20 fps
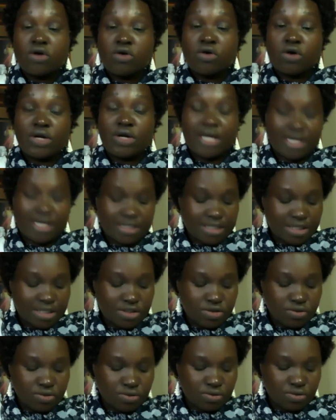connected
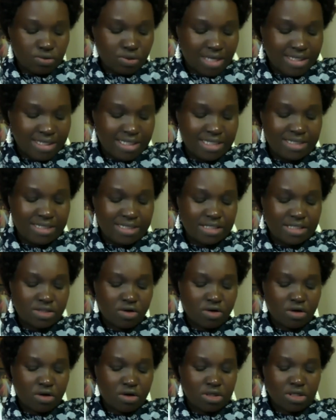to an illness
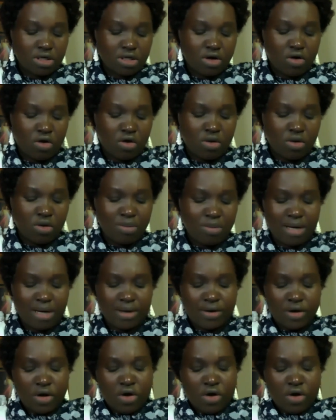called glaucoma,